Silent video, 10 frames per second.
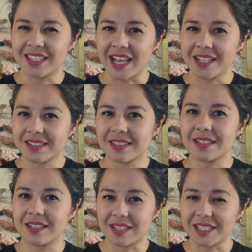
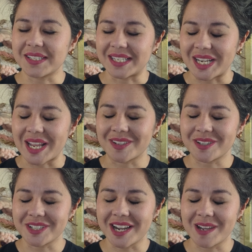That's This is
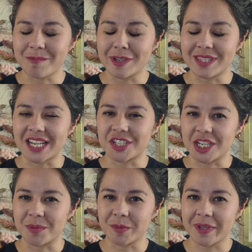another time when that
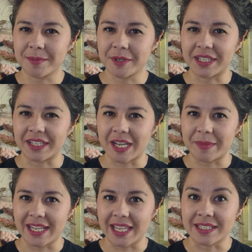cheaper paper can
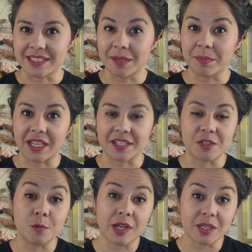come in handy
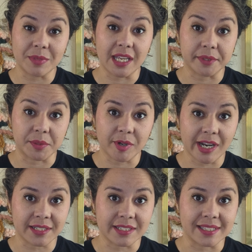because you want to be able to
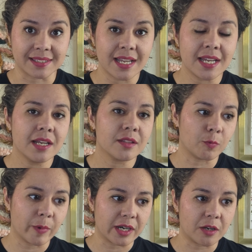practice
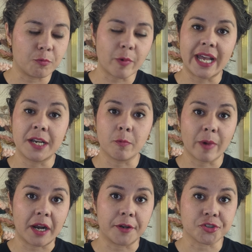the wet on wet,
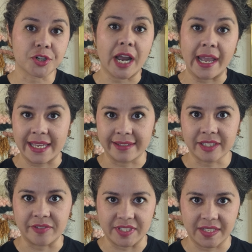wet on dry,
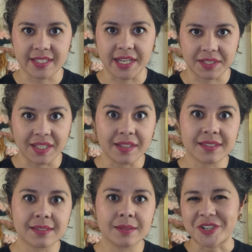and lifting
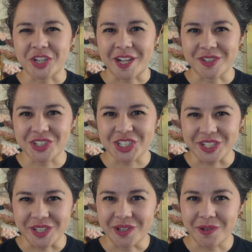techniques. My challenge
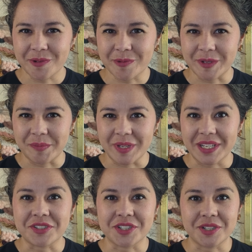to you would
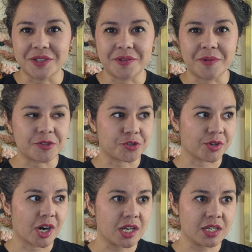be to
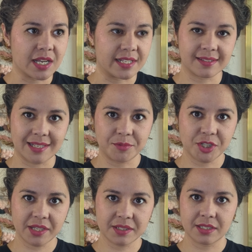draw a
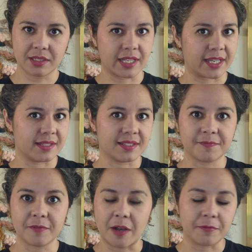subject like
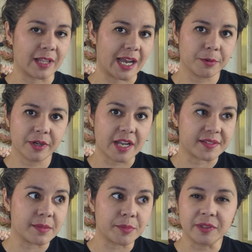a flower,
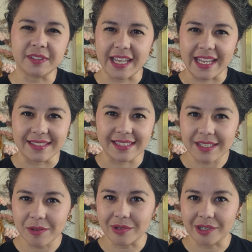a simple
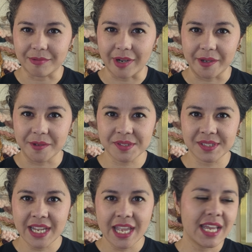daisy or a
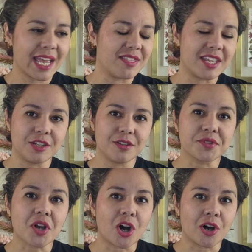rose, and then
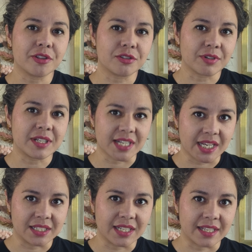use all three
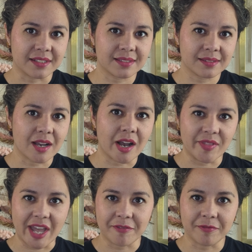techniques
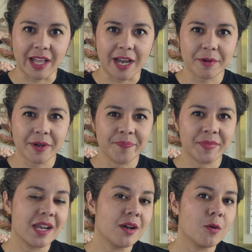on that flower.